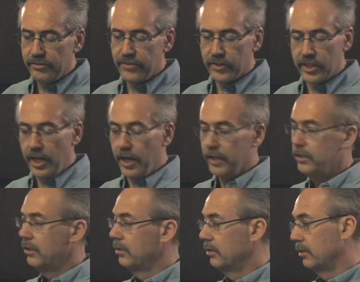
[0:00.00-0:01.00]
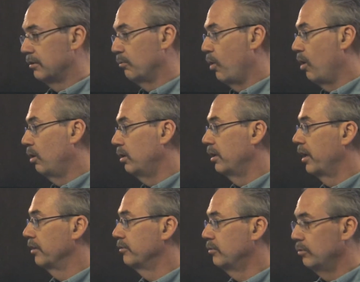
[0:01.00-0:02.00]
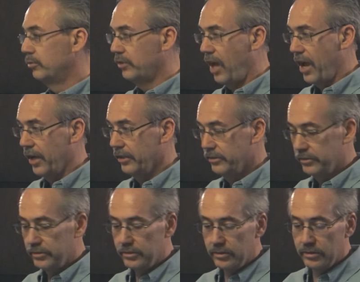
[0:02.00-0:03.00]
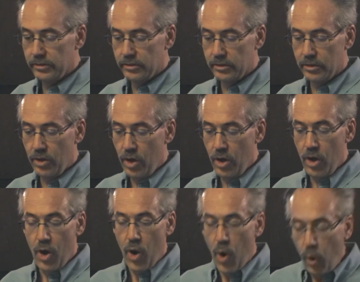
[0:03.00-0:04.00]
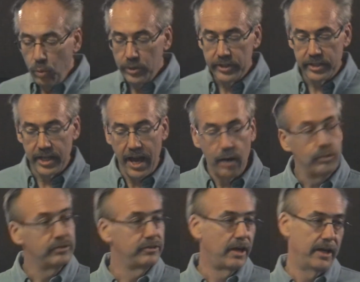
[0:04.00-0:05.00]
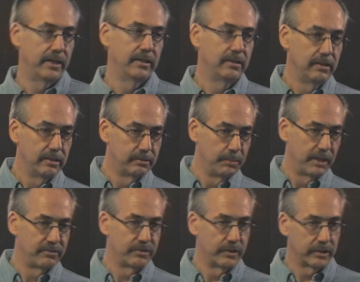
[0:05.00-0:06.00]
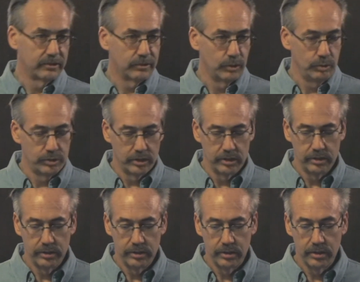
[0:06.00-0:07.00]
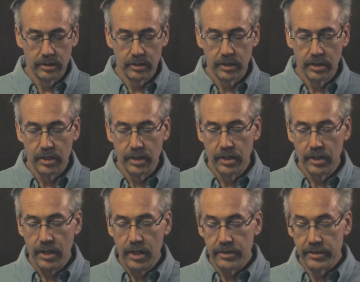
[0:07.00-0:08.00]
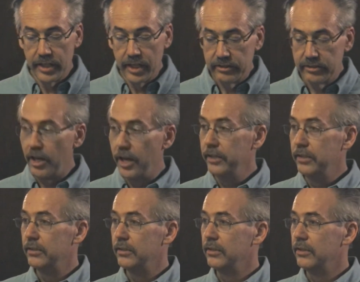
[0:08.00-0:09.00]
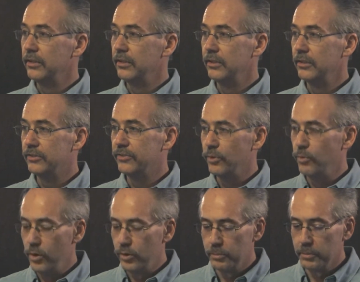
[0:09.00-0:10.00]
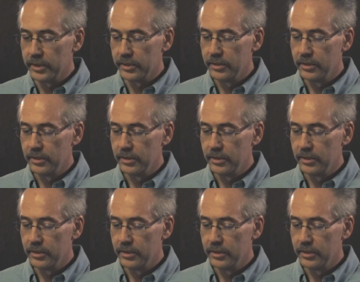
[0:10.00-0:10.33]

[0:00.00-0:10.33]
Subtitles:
to forget that the wall has 2 sides. Only the outside is meant for exclusion. The inside is for welcoming.